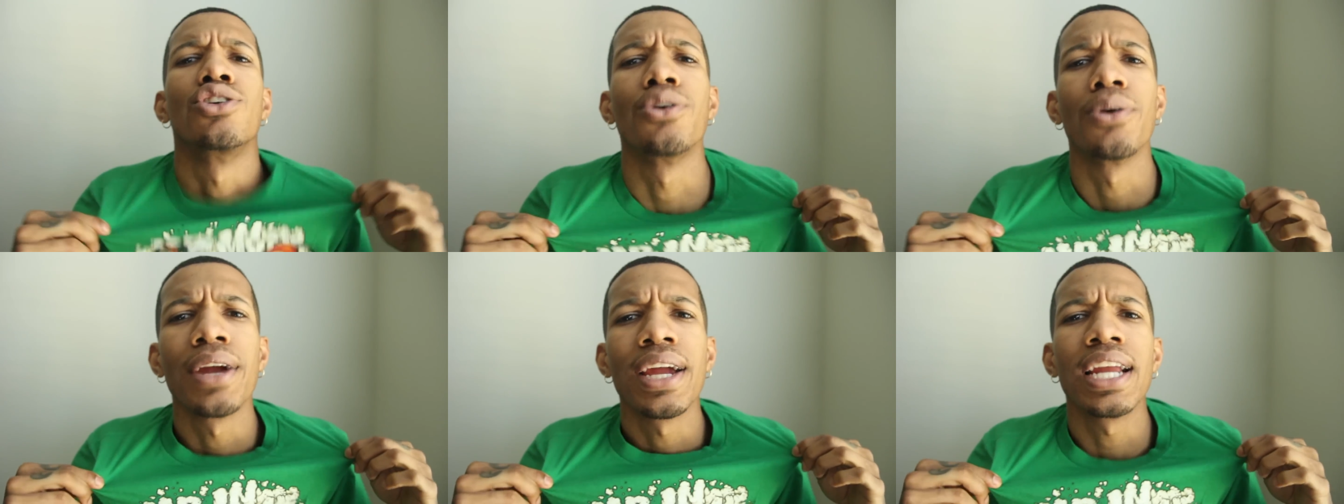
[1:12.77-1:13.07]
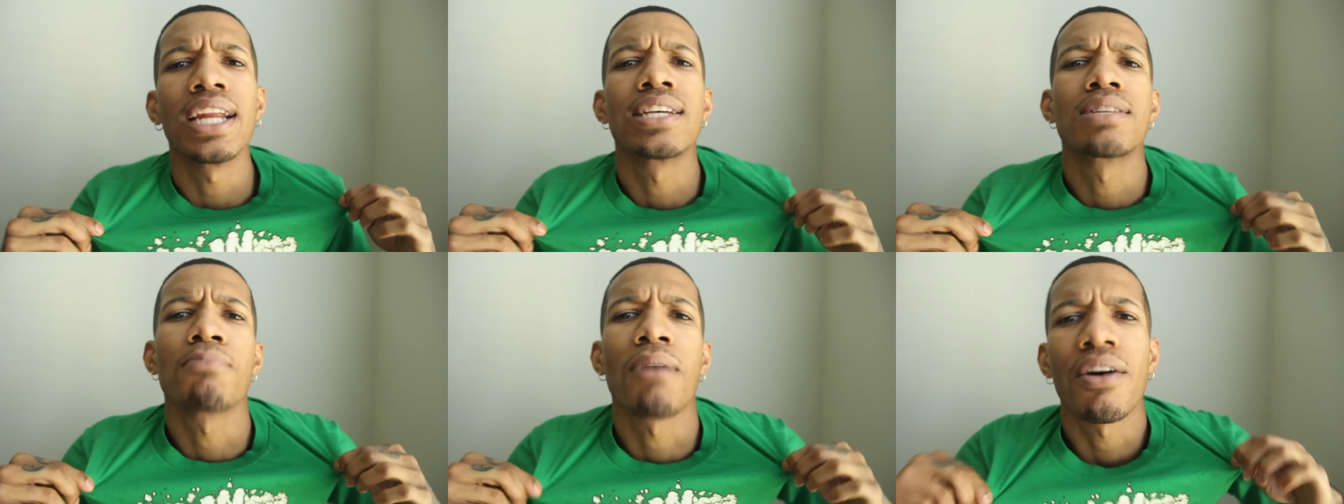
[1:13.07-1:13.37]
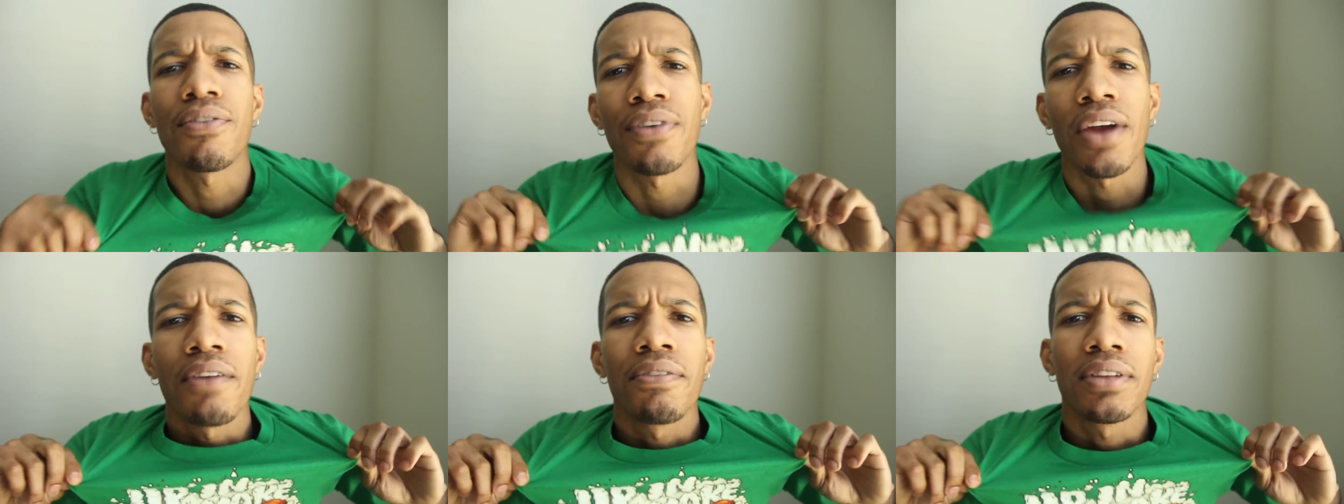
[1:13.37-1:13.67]
green is
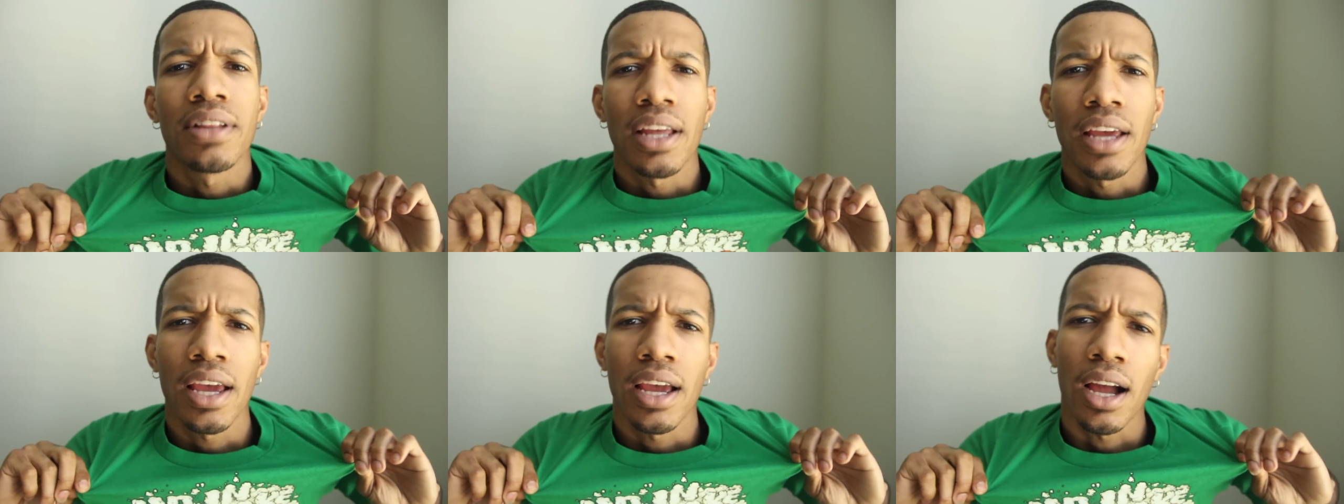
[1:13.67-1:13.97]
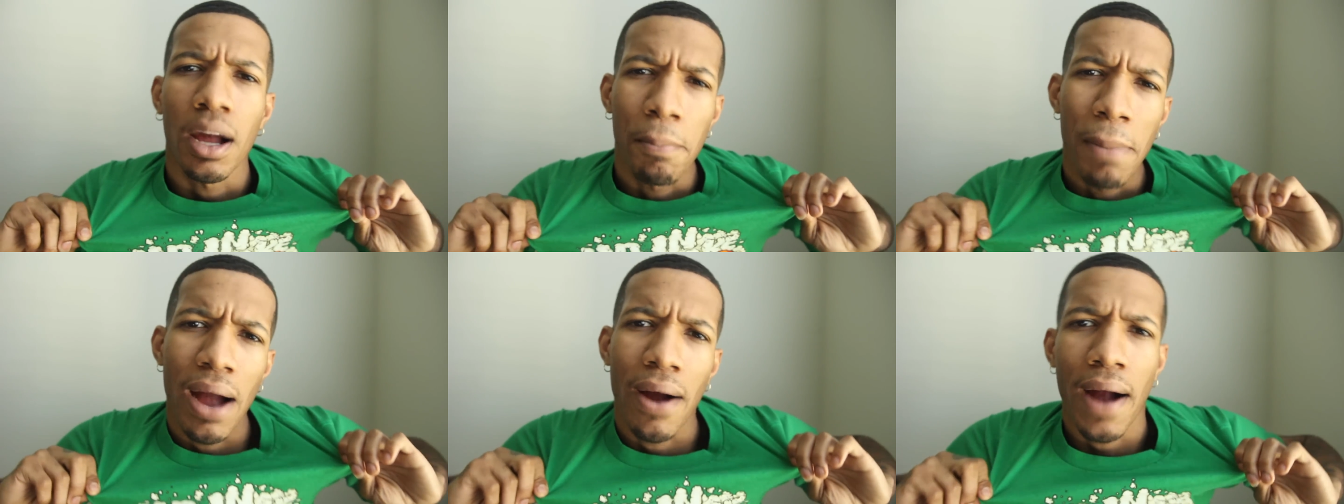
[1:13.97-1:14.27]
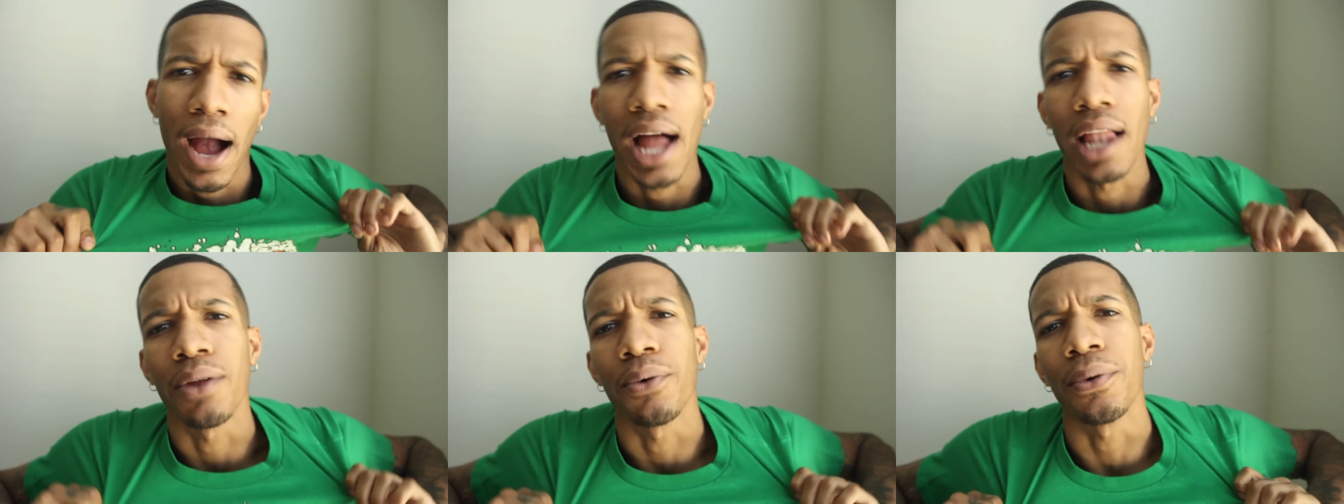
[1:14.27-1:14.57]
my favorite thing
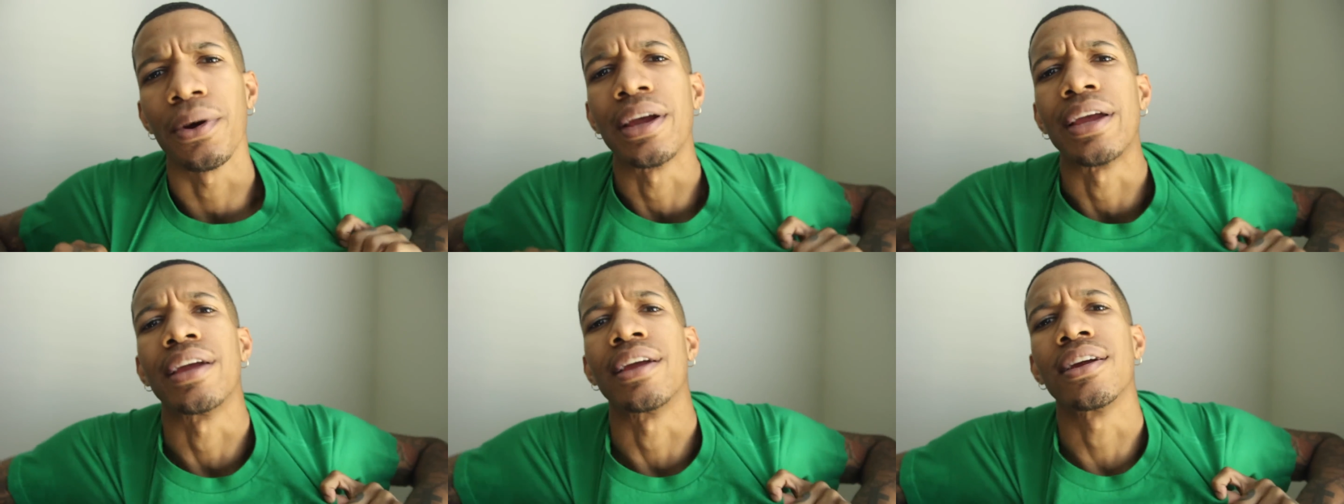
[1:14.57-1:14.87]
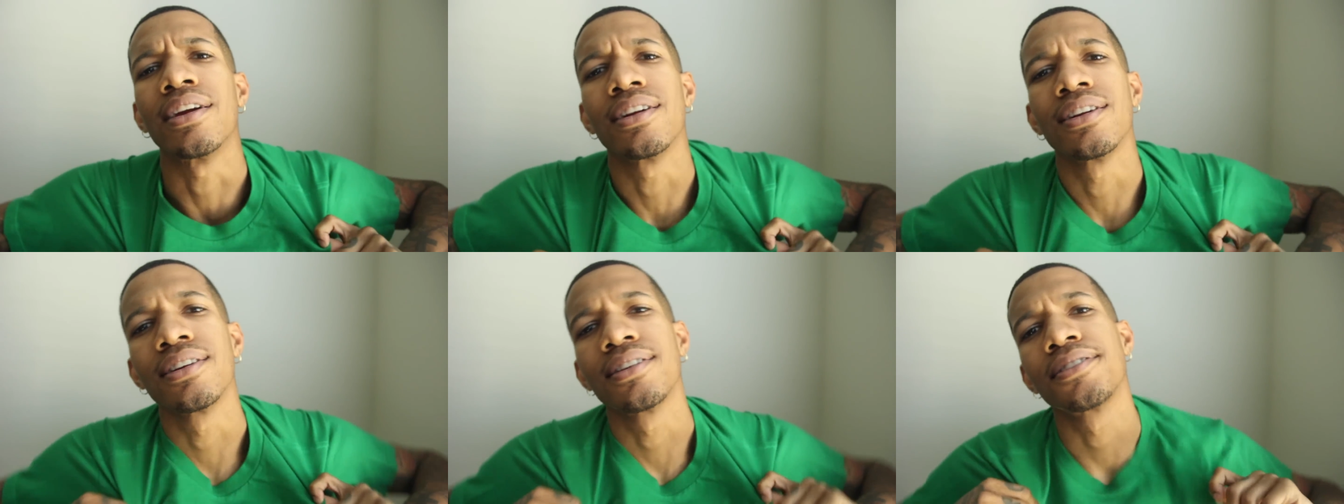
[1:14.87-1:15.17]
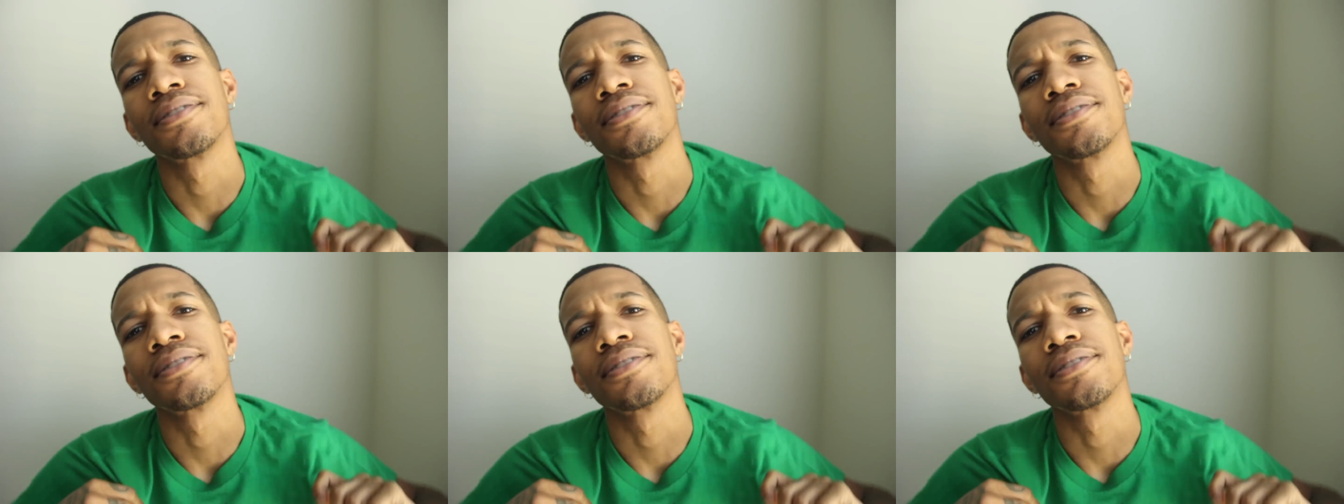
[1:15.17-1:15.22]
about Halloween.